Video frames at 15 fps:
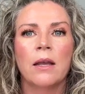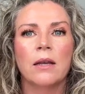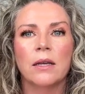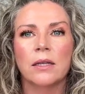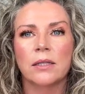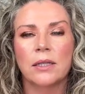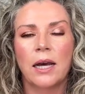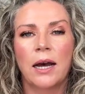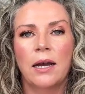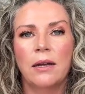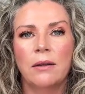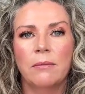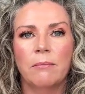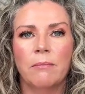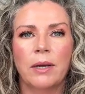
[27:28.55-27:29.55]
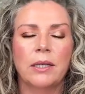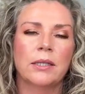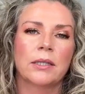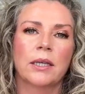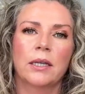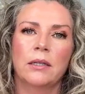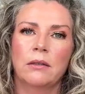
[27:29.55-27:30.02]
is that my
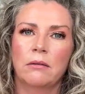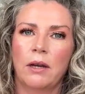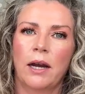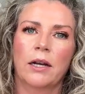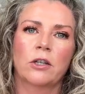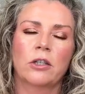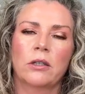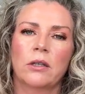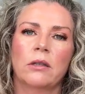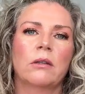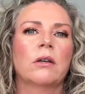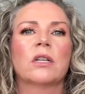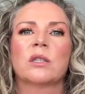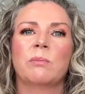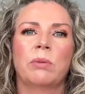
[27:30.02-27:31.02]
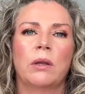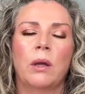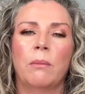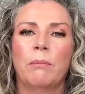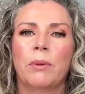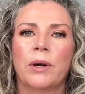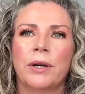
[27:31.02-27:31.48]
skin actually looks
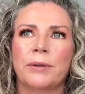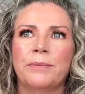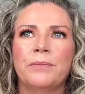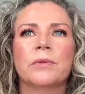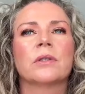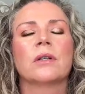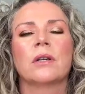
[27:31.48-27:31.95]
plumper.